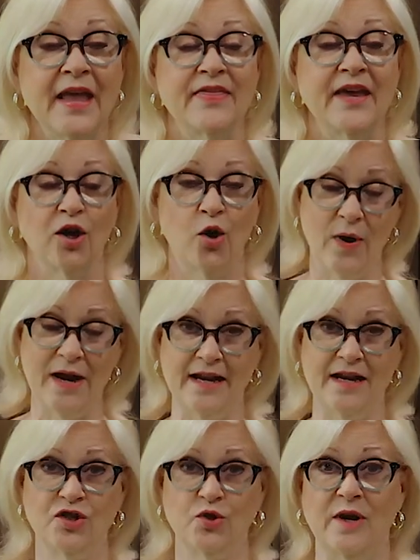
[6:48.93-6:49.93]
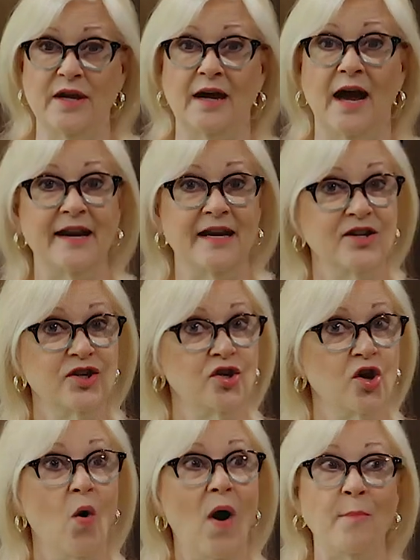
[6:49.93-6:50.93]
then going into it, I need to
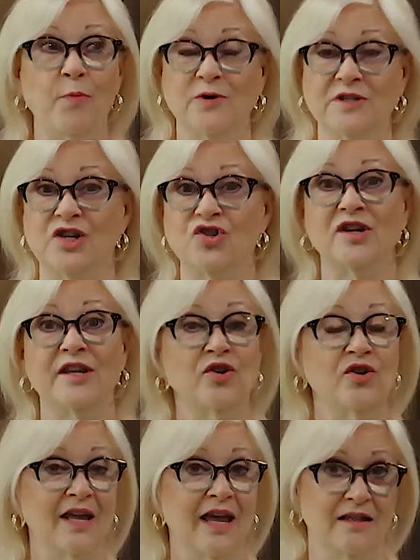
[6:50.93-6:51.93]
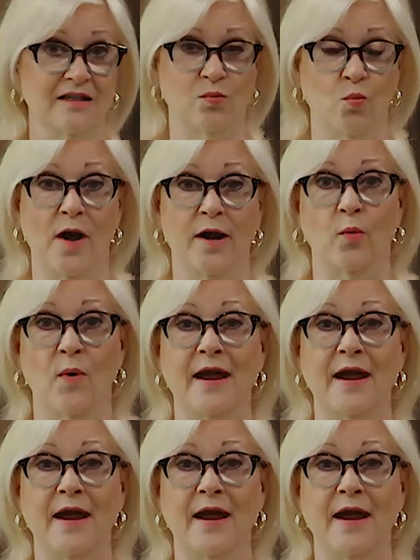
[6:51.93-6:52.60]
know I potentially could gain some water